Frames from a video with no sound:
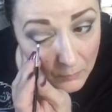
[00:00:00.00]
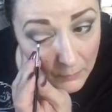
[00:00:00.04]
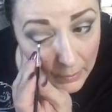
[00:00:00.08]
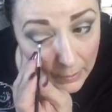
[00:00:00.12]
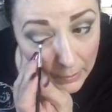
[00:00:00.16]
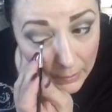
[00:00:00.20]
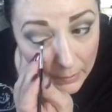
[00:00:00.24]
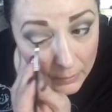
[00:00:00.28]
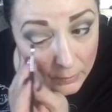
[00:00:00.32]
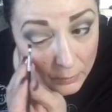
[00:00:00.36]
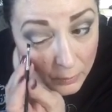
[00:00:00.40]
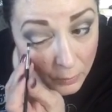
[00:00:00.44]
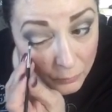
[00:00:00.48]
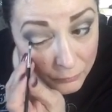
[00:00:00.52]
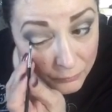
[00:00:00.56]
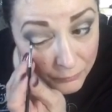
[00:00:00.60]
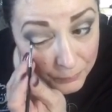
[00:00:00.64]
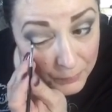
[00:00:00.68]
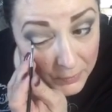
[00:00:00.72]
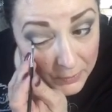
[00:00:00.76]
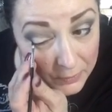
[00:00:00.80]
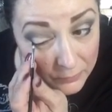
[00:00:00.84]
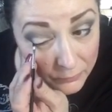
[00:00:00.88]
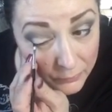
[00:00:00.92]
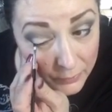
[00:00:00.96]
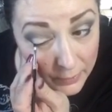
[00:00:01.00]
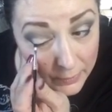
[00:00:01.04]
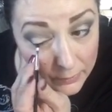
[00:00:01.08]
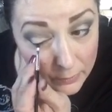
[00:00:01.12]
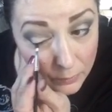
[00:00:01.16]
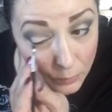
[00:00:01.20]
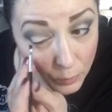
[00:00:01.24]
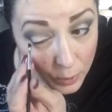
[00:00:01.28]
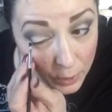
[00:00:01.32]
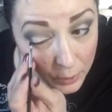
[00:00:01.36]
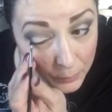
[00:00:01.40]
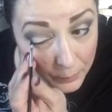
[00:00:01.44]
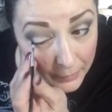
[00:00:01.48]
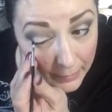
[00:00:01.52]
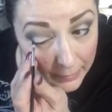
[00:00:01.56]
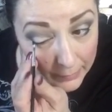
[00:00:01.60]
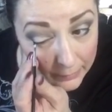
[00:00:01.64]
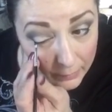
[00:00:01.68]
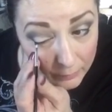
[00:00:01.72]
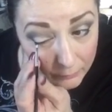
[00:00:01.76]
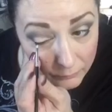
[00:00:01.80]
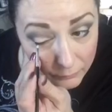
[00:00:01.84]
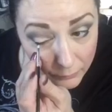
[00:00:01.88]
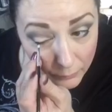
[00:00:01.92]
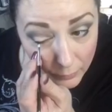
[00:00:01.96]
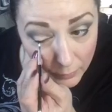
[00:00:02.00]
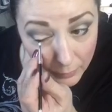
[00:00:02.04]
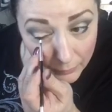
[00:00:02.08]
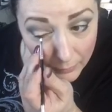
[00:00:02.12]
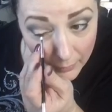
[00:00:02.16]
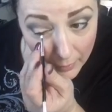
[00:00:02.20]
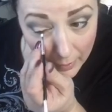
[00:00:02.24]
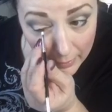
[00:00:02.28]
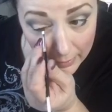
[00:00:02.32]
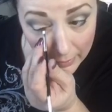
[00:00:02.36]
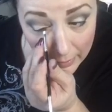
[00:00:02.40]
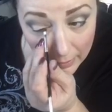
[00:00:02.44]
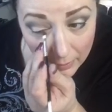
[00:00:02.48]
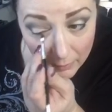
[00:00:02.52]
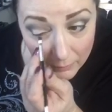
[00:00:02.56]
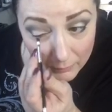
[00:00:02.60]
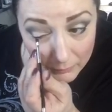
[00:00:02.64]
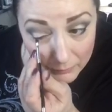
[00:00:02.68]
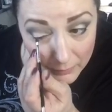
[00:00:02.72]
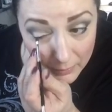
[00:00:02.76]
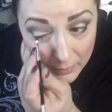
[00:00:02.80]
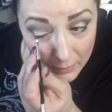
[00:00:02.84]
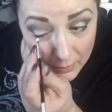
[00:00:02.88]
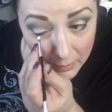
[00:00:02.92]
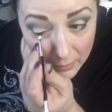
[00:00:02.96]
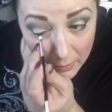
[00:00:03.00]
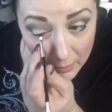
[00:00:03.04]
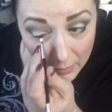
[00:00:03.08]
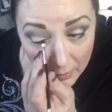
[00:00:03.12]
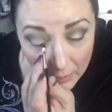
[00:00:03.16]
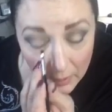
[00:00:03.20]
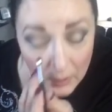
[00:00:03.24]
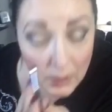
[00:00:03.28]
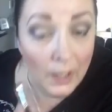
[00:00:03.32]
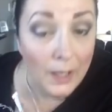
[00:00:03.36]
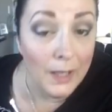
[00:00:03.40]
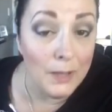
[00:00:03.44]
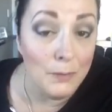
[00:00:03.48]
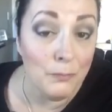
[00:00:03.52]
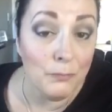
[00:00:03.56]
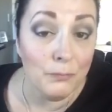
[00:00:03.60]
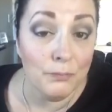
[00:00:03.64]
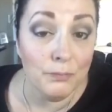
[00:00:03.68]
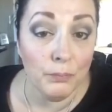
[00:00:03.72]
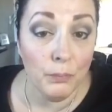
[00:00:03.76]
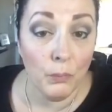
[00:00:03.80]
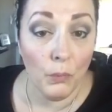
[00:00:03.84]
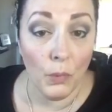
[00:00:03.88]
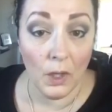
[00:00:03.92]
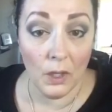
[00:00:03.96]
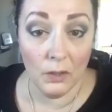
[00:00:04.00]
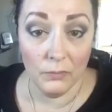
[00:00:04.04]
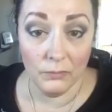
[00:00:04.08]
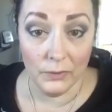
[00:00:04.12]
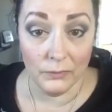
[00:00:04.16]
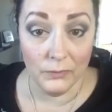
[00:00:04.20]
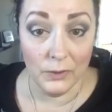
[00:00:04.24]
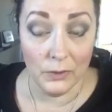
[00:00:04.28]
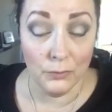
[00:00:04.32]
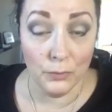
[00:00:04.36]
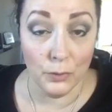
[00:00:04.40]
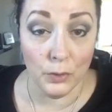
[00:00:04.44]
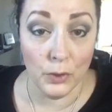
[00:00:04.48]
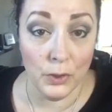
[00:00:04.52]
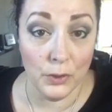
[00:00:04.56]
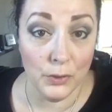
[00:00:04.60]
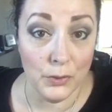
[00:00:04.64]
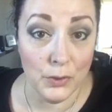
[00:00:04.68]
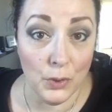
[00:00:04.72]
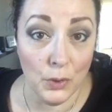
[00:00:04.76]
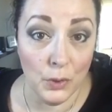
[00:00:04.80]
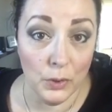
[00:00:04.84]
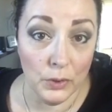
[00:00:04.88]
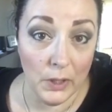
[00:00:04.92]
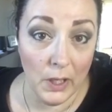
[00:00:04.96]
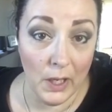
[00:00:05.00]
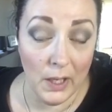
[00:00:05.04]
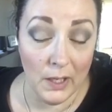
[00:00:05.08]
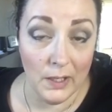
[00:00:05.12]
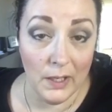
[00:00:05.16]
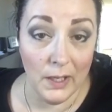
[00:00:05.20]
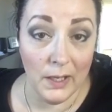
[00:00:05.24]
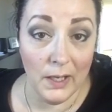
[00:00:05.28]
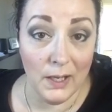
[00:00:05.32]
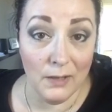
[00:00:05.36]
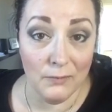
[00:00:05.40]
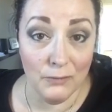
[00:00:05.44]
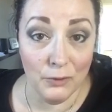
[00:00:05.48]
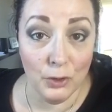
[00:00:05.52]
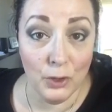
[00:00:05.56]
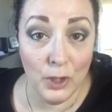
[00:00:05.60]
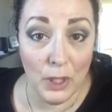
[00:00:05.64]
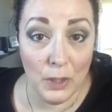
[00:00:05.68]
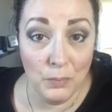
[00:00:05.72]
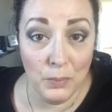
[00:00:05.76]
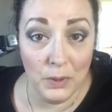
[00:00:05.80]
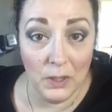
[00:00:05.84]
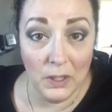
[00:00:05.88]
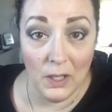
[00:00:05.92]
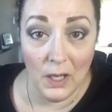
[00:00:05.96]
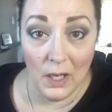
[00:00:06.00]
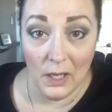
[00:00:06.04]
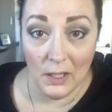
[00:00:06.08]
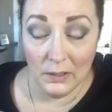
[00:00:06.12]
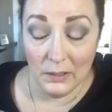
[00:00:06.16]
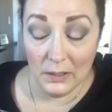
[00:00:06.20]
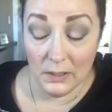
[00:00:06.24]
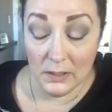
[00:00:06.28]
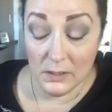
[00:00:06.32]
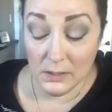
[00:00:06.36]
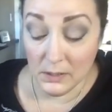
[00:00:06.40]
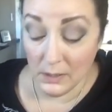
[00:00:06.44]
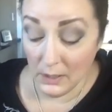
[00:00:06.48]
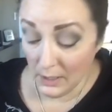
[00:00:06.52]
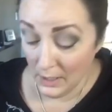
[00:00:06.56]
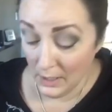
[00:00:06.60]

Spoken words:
And don't be afraid to work back and forth. I'm 54 years old, and I have crepey eyelids.